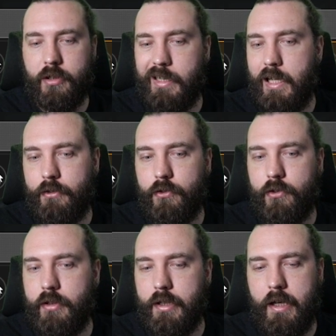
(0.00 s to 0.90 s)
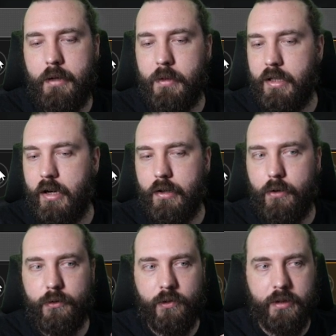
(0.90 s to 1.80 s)
classes in the game, the
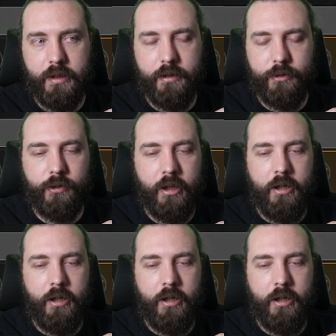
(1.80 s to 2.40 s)
IOs and these.